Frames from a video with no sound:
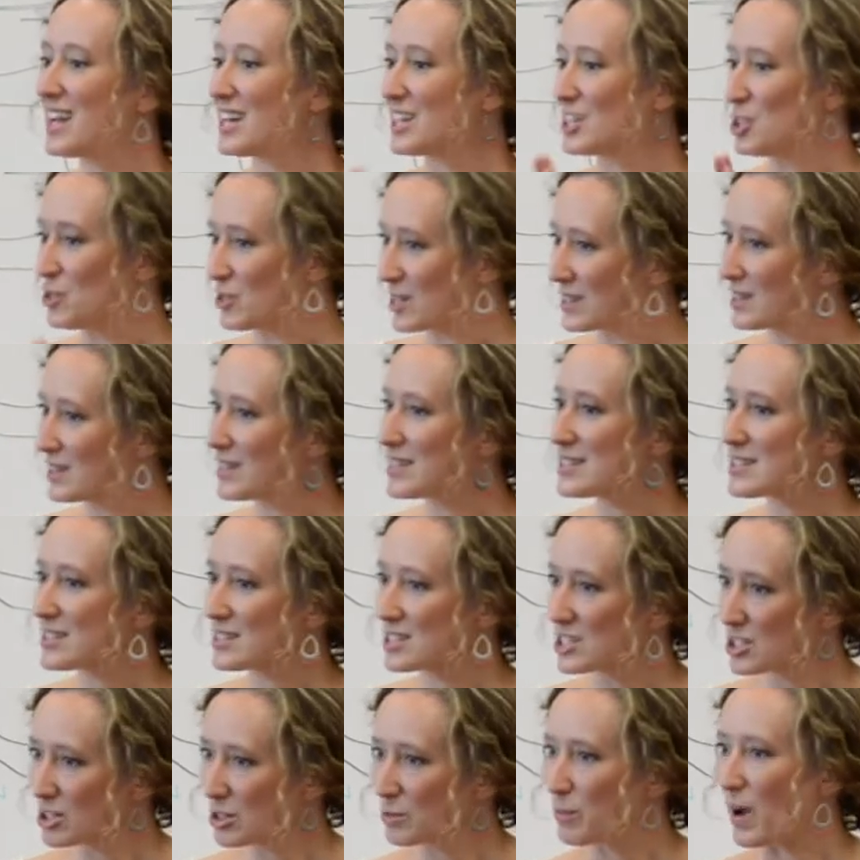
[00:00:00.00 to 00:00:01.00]
You can listen
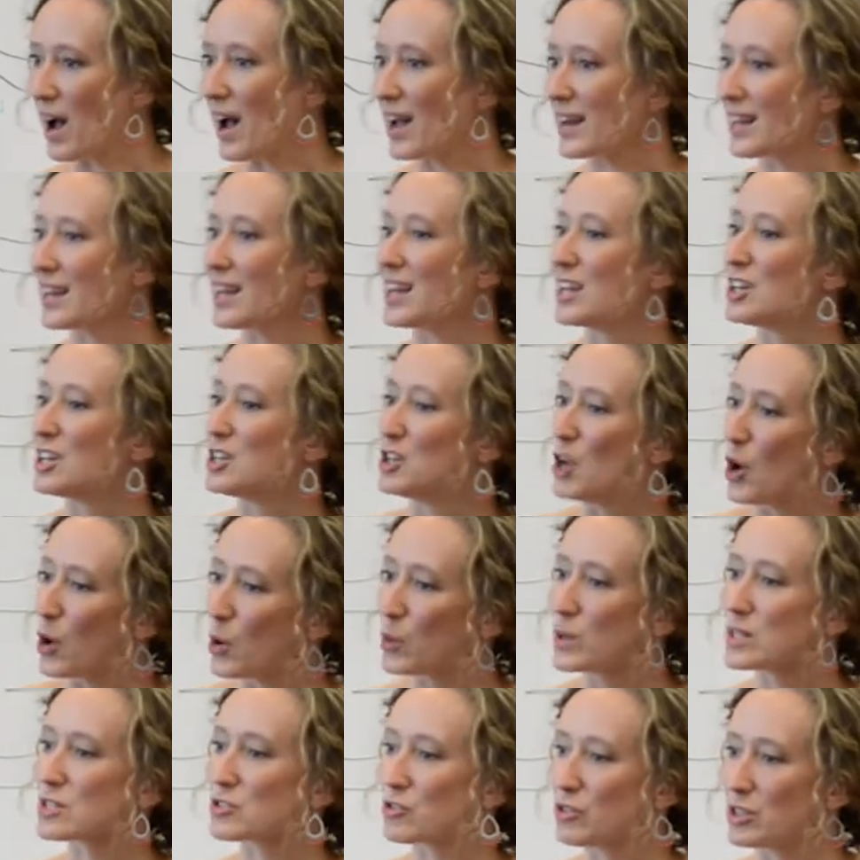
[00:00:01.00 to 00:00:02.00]
to your body and know
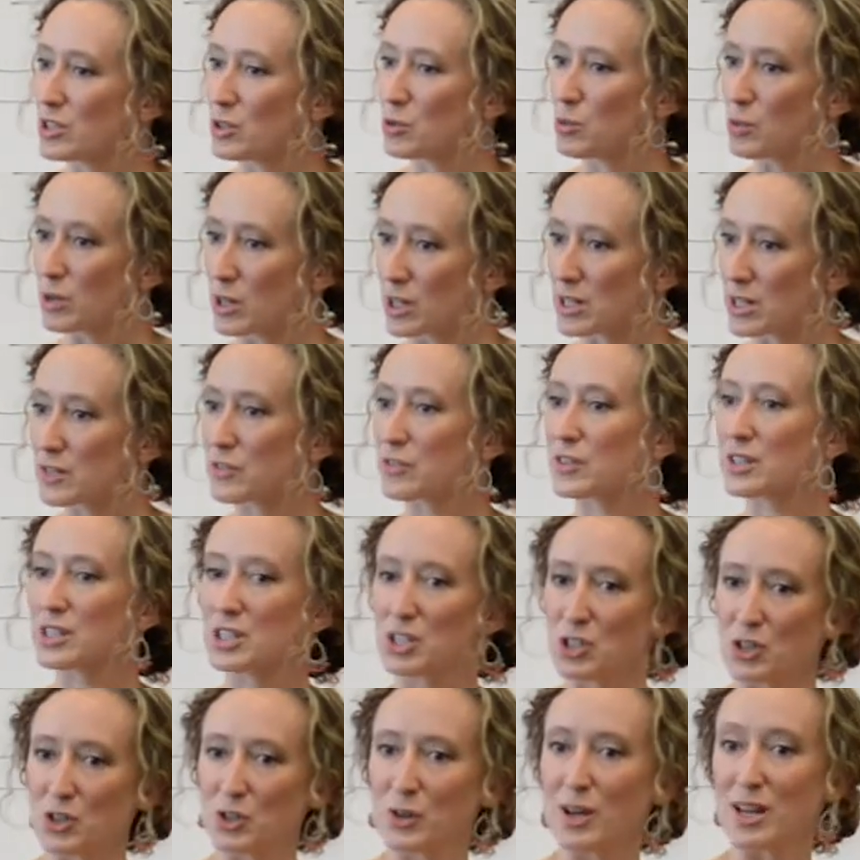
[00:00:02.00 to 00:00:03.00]
what's going to work for
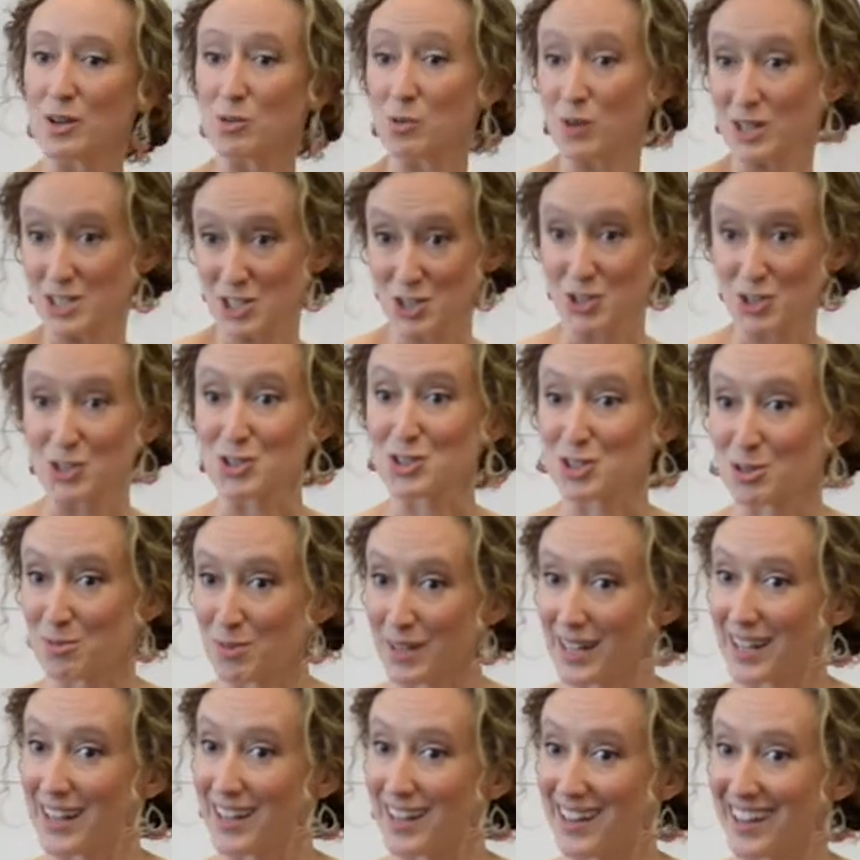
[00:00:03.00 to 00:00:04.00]
you and what you should be
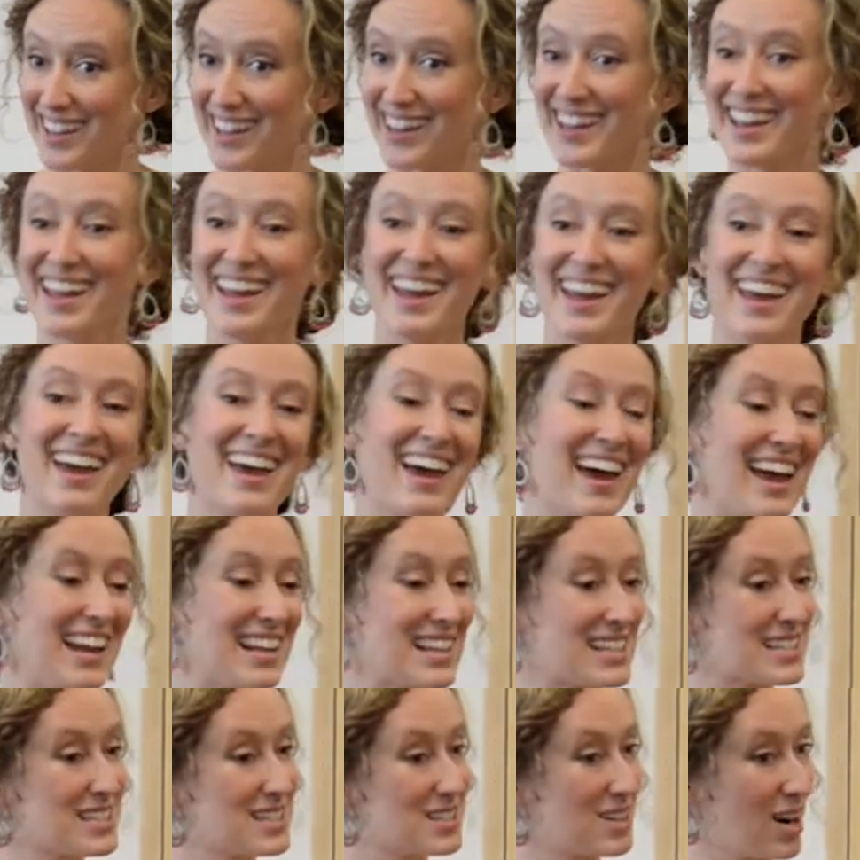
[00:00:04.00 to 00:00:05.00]
eating. And
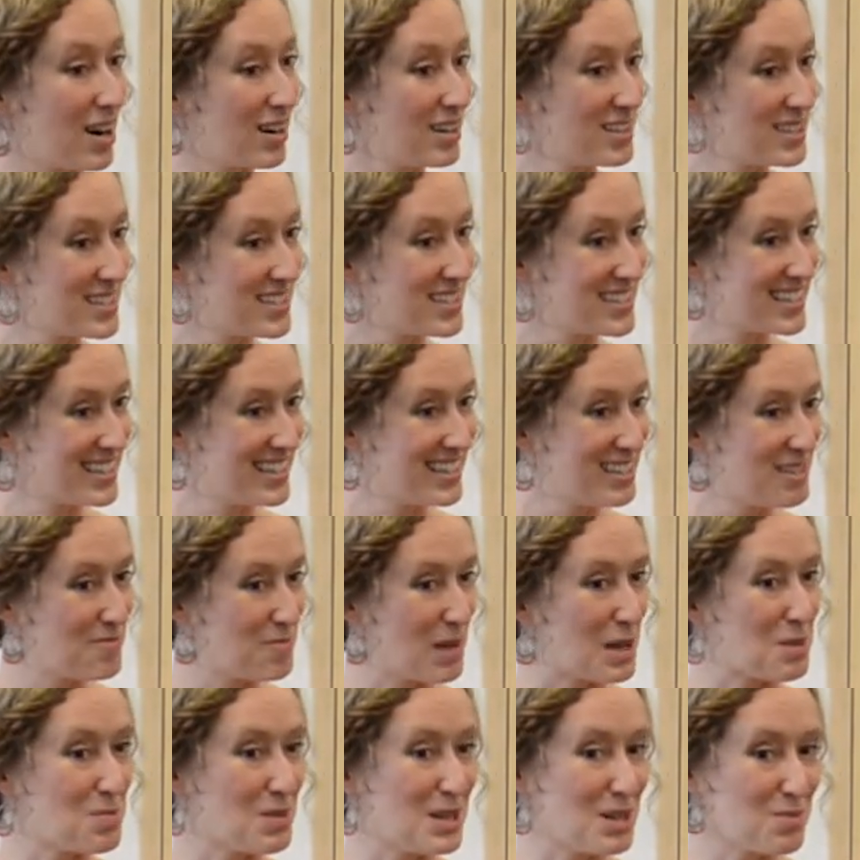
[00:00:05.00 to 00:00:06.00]
it starts
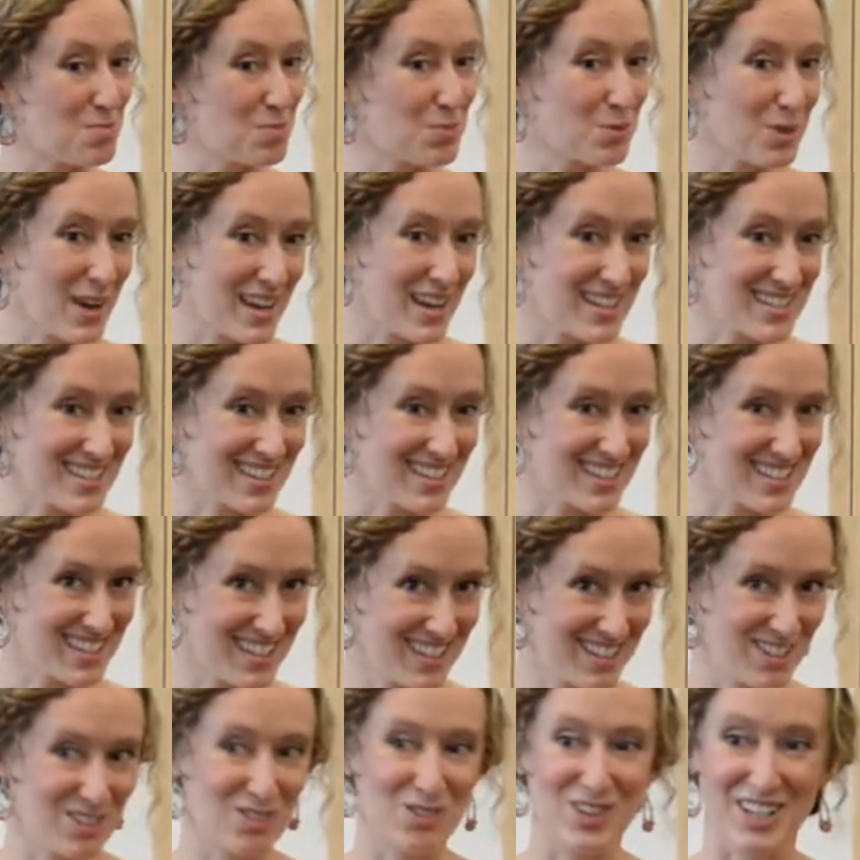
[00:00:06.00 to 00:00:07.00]
by being present
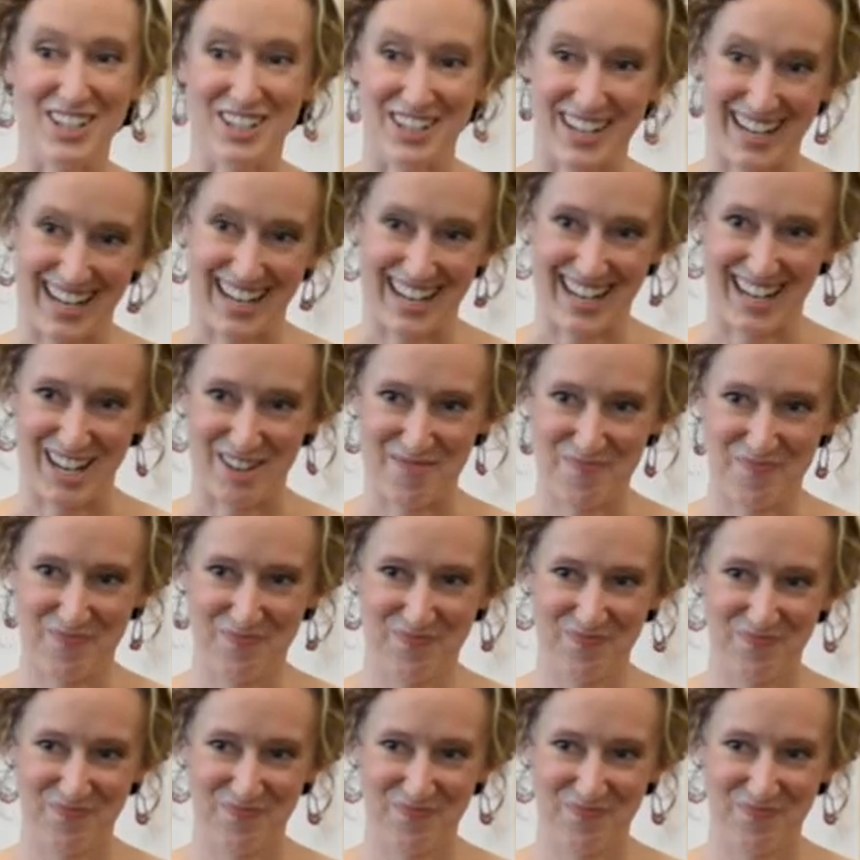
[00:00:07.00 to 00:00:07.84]
when you're eating.